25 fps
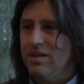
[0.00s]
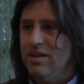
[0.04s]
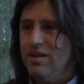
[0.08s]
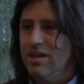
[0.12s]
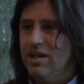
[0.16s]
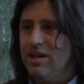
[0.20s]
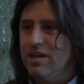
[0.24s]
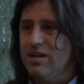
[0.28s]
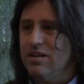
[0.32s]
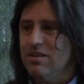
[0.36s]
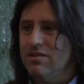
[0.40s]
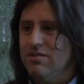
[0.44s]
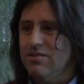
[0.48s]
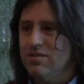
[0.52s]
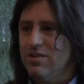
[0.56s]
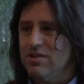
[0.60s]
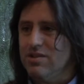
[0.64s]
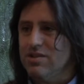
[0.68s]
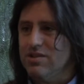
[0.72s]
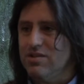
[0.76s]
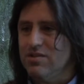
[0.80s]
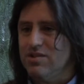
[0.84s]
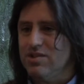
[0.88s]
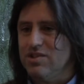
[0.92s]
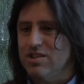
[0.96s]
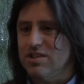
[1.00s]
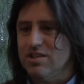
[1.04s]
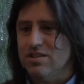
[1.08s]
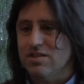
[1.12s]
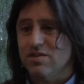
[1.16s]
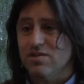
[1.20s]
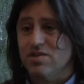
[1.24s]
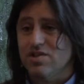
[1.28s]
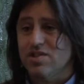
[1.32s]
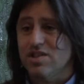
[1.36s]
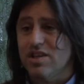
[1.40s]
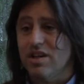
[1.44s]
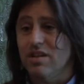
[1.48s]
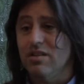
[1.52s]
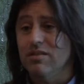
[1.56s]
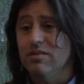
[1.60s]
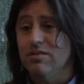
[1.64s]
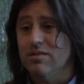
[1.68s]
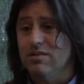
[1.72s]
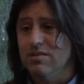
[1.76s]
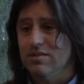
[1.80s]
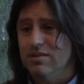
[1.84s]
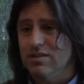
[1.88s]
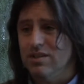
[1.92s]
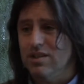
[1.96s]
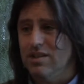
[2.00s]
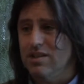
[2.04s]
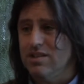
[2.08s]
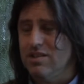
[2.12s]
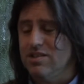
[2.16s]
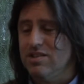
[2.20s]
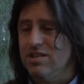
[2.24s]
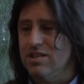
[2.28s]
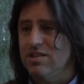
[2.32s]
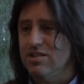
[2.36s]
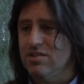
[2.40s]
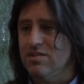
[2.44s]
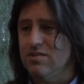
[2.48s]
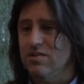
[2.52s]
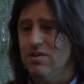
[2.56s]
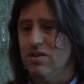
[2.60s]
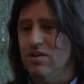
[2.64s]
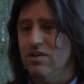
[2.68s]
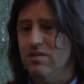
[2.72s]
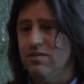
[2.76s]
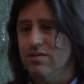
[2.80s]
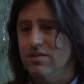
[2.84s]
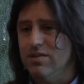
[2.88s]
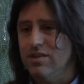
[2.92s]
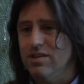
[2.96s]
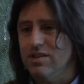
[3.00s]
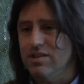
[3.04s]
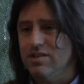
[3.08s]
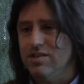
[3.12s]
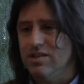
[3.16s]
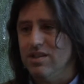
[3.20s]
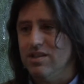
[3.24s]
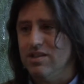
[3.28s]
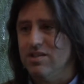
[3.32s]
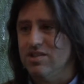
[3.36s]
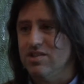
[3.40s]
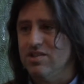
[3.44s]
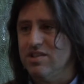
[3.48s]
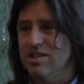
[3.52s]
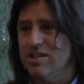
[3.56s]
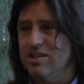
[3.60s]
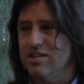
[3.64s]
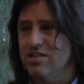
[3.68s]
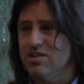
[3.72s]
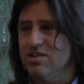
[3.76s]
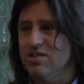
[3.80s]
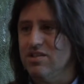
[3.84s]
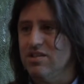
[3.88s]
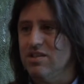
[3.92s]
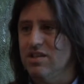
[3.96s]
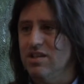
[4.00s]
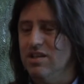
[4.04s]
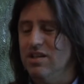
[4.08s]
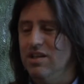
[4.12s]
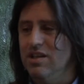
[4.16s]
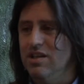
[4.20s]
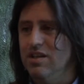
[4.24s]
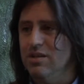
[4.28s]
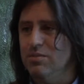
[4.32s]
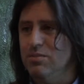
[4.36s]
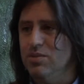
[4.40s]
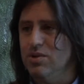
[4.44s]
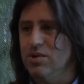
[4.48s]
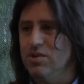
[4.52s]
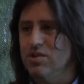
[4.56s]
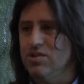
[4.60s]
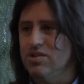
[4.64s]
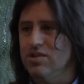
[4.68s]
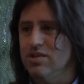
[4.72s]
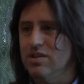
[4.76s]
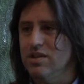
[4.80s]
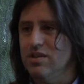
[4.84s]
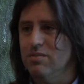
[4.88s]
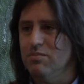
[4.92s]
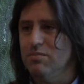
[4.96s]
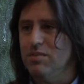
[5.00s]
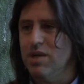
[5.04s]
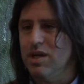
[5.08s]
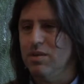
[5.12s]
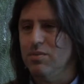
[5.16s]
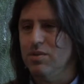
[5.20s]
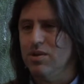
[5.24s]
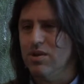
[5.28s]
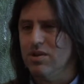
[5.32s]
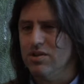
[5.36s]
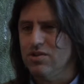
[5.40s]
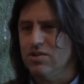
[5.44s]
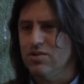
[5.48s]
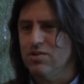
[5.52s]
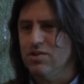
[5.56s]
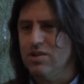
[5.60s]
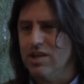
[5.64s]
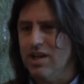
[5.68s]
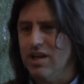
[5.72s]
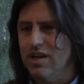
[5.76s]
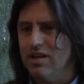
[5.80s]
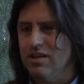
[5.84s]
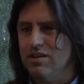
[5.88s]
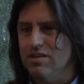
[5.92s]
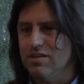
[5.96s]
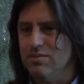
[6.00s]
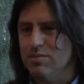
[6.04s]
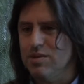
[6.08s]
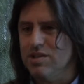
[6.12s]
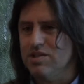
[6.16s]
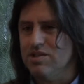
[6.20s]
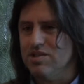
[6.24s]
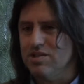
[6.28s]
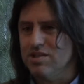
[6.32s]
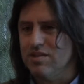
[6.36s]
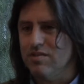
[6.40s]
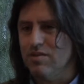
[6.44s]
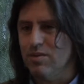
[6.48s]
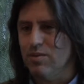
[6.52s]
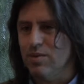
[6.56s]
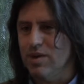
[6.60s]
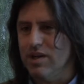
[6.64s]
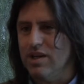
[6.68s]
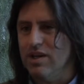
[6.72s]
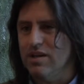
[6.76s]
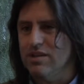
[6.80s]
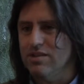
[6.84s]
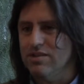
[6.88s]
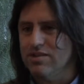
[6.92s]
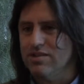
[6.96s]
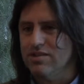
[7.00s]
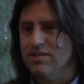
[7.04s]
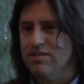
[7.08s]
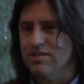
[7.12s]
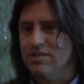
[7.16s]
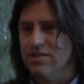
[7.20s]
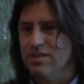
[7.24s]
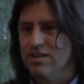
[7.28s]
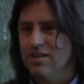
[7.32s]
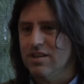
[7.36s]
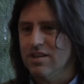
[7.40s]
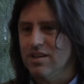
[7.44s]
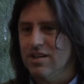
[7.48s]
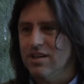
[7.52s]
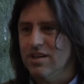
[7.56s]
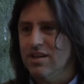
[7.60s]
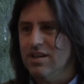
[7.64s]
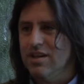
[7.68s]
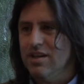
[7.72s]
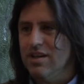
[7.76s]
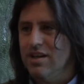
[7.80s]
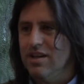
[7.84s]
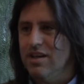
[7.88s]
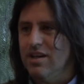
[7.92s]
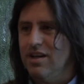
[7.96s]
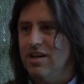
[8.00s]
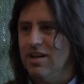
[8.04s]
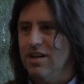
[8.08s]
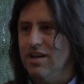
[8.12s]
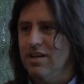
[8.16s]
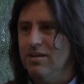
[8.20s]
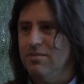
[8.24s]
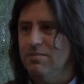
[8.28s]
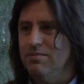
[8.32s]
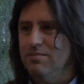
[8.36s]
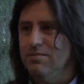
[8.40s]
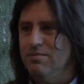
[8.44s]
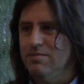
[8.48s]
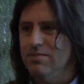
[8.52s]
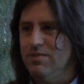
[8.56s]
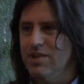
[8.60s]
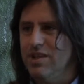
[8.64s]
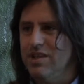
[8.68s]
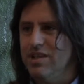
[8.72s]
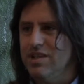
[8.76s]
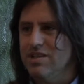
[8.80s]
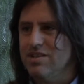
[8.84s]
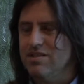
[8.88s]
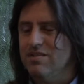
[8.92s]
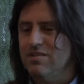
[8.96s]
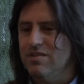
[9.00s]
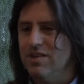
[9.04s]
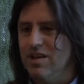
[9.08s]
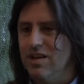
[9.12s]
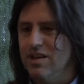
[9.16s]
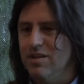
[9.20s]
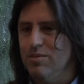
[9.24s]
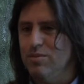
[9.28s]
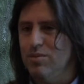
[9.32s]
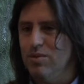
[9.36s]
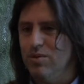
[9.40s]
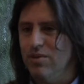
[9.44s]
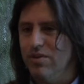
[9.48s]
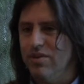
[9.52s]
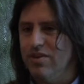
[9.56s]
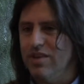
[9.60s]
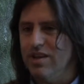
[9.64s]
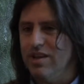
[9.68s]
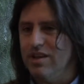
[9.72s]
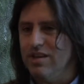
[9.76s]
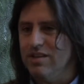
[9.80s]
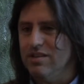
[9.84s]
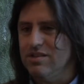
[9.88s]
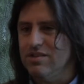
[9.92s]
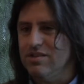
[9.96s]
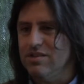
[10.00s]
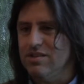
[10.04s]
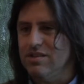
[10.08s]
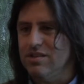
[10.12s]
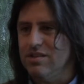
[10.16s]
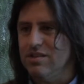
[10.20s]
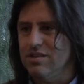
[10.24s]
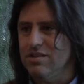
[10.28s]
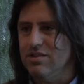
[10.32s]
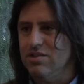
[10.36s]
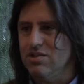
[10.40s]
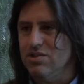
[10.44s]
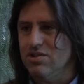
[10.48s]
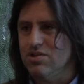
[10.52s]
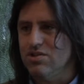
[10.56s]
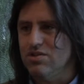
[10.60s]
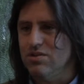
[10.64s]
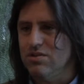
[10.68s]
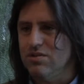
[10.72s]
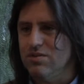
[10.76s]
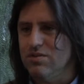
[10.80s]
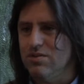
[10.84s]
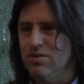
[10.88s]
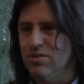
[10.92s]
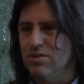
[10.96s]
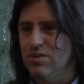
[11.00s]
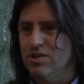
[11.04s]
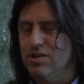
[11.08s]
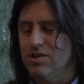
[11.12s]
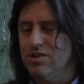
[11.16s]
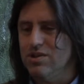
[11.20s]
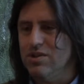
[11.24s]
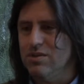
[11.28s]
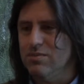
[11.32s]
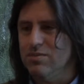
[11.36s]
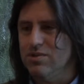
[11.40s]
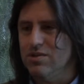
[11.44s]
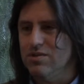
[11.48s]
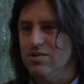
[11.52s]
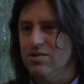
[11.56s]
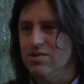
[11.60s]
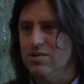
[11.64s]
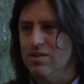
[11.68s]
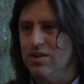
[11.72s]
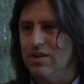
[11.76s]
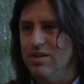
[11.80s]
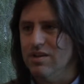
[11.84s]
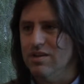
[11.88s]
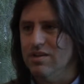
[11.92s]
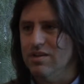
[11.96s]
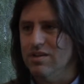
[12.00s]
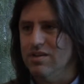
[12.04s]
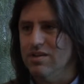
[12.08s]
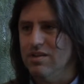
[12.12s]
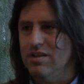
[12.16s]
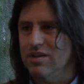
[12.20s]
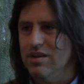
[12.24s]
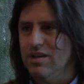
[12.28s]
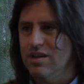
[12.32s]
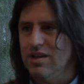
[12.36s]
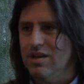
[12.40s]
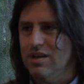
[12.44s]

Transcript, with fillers: that can foster a sense of self and a sense of confidence and a sense in the person that maybe I do count as much as everyone else. Um, and that's a valuable thing to, to shoot for in terms of trying to